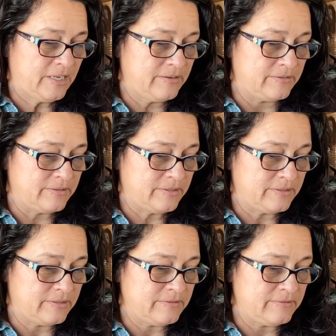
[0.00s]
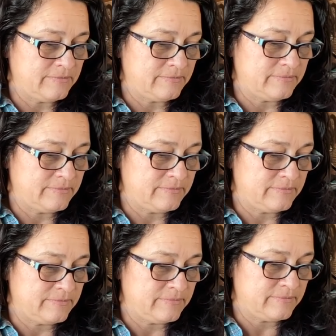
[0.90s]
Oh, okay.
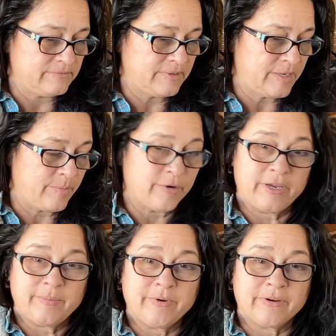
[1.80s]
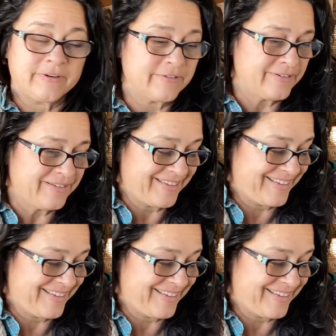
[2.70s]
Hey, Brian Parker.